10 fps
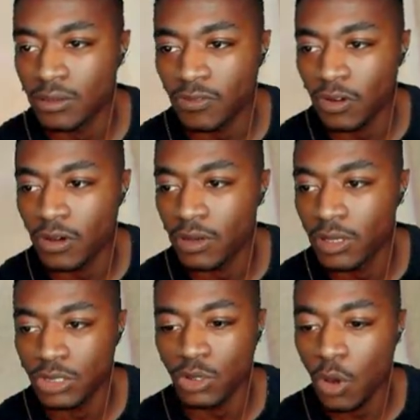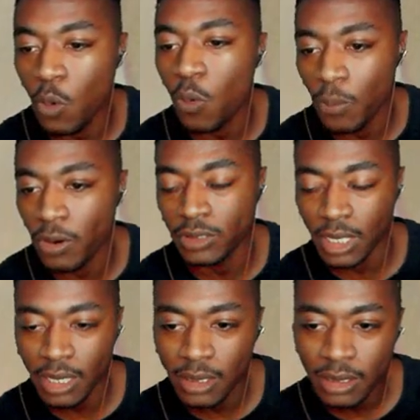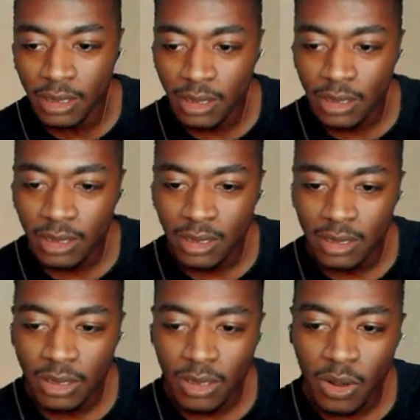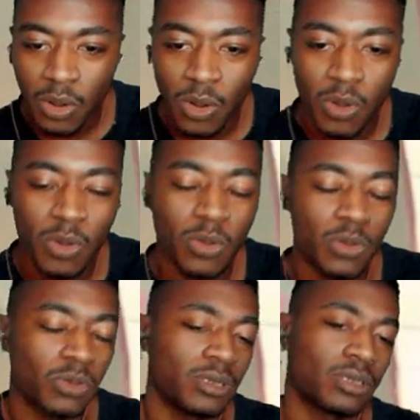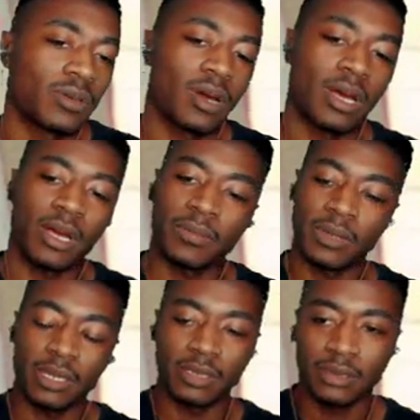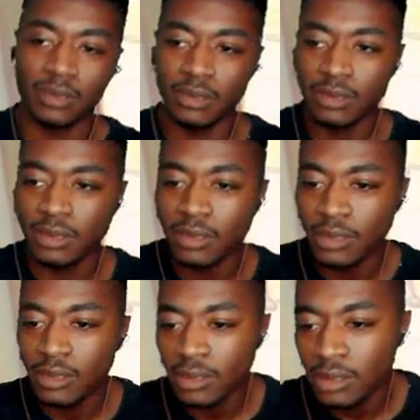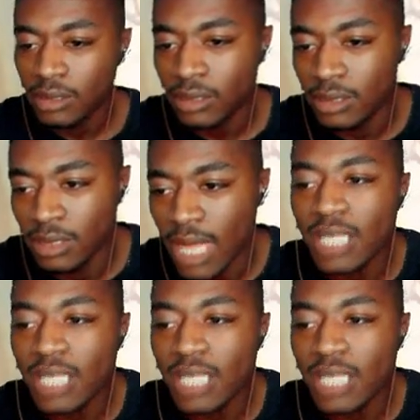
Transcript: for her is her own birthday. Holy crap, man. That's